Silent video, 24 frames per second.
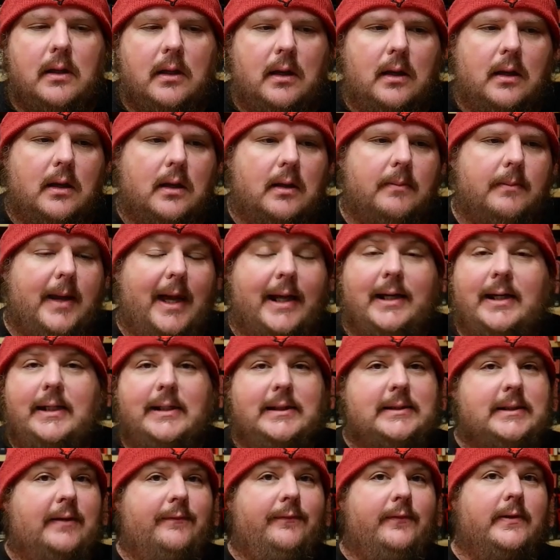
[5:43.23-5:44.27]
Um, and it
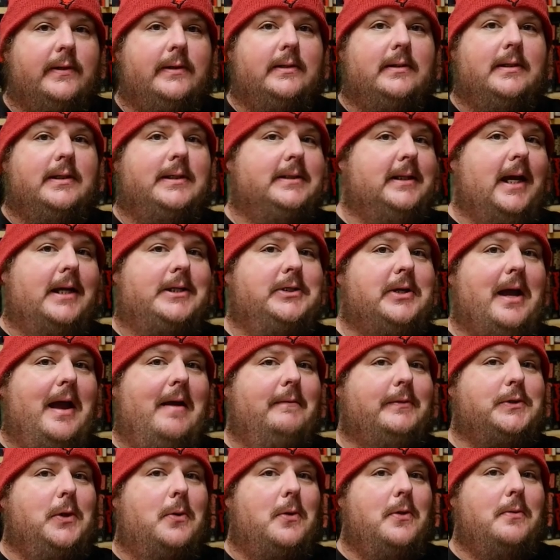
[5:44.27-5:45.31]
is different. It's not your
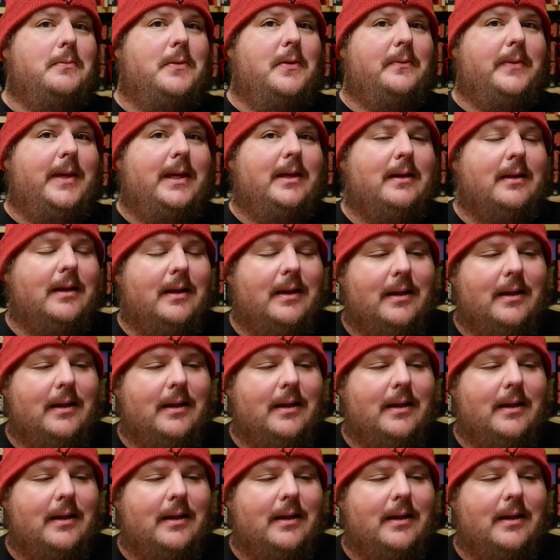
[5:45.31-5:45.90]
average horror movie.